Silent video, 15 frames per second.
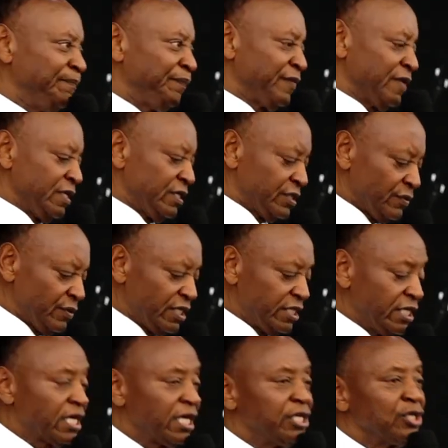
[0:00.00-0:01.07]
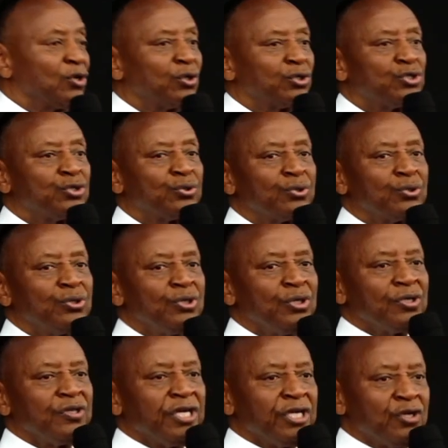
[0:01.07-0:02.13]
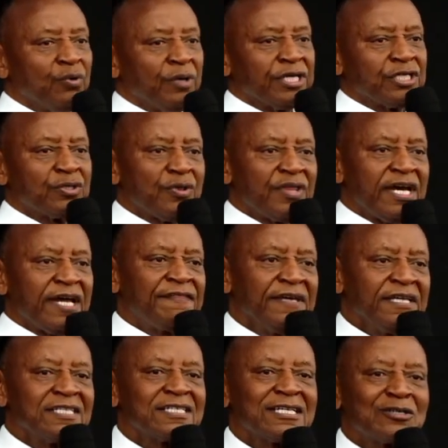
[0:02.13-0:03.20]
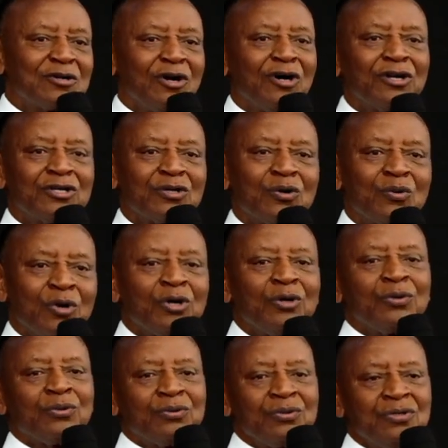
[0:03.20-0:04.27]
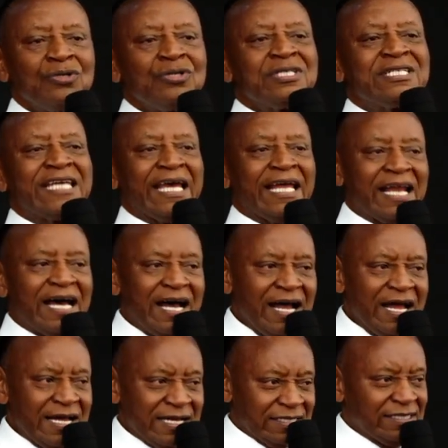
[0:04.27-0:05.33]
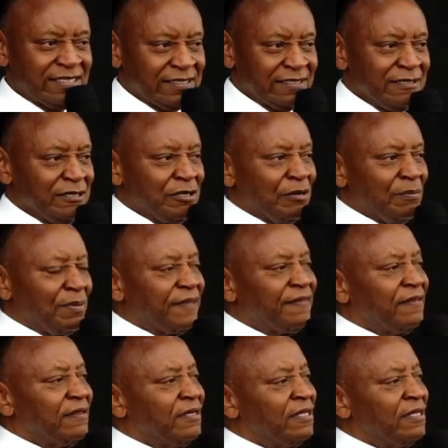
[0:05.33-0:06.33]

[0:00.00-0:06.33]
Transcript: so that he can go to the US. So there are things that God will tell us, but they,